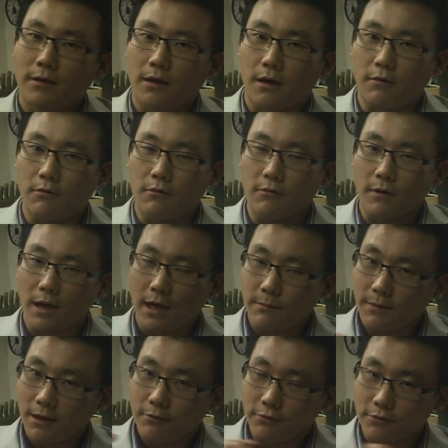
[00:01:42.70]
I'm
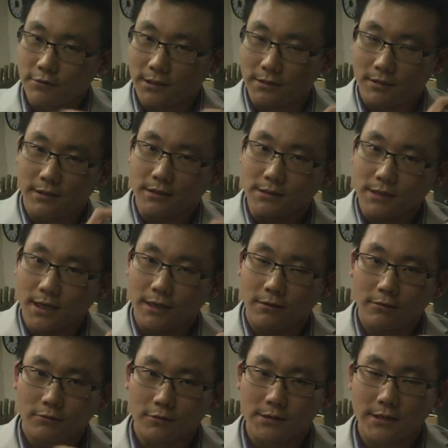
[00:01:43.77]
now using 3D
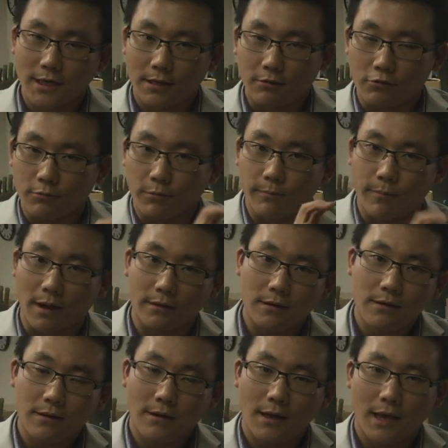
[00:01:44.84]
scanner to scan the human body,
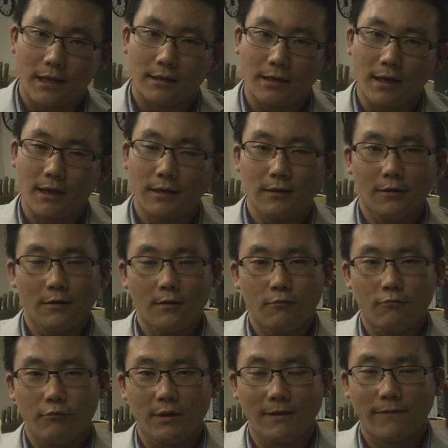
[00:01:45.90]
and then
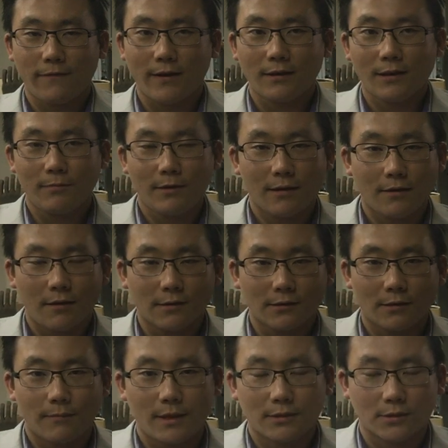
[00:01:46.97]
we effectively
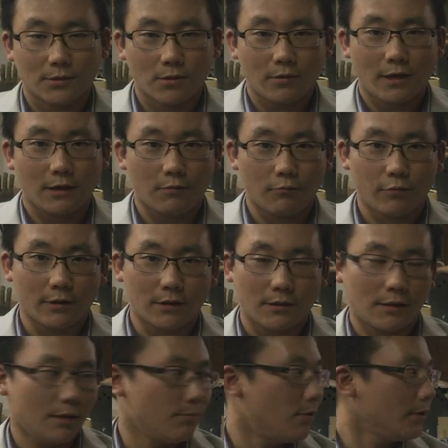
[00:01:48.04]
customize the socket with the
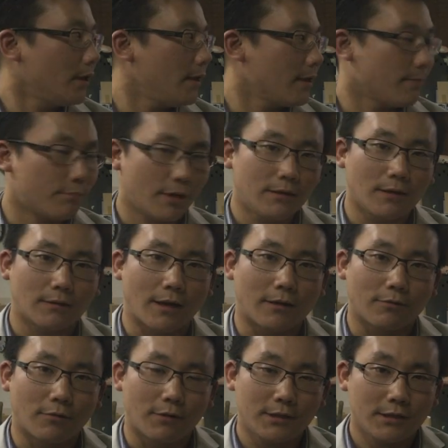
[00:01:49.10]
3D modeling and printing
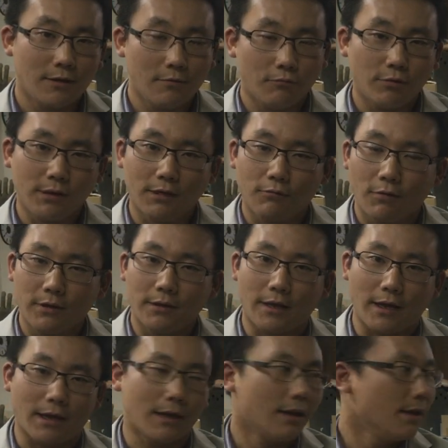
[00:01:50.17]
technology within 1
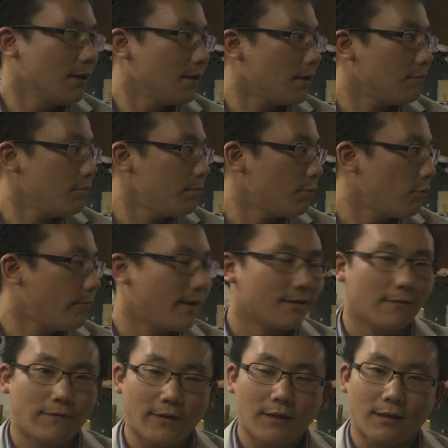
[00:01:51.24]
day. And we provide the
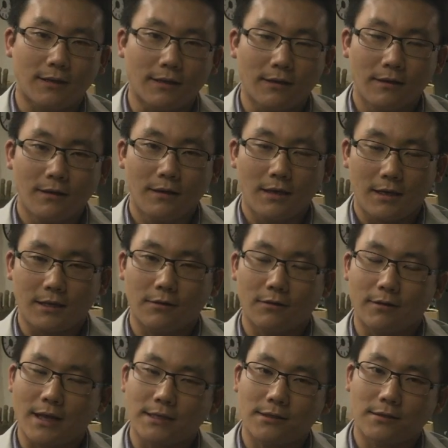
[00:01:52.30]
fitting in the
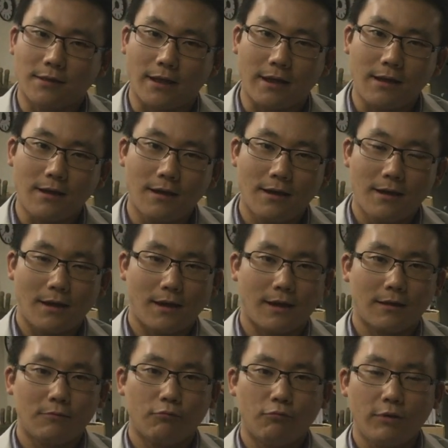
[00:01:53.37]
next day,
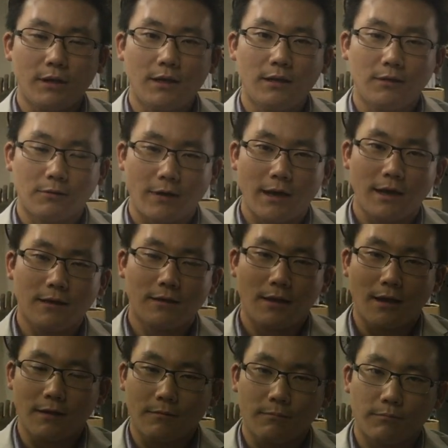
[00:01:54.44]
and we train
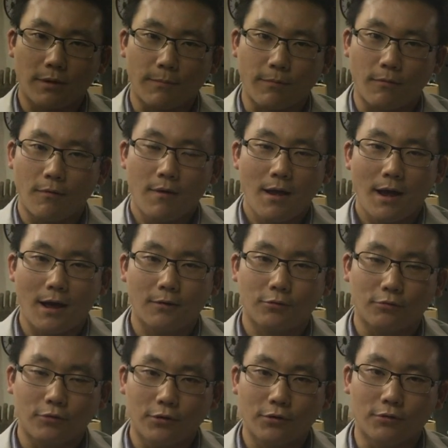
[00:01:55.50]
people how
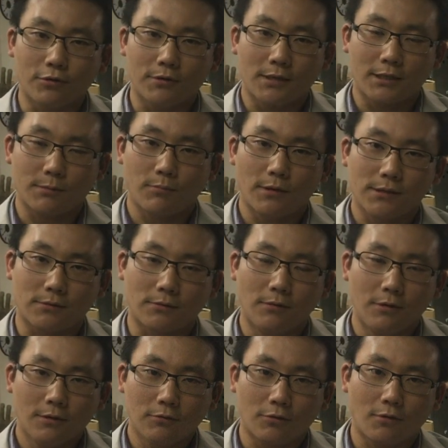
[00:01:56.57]
to use his muscle
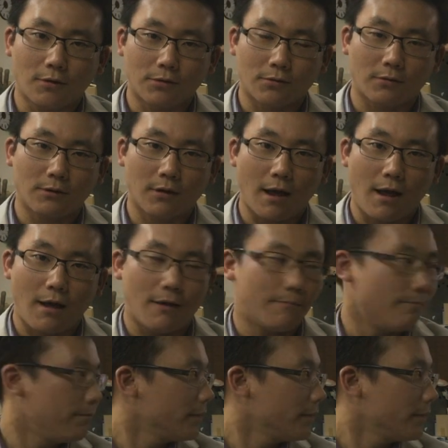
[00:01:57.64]
to control the arm.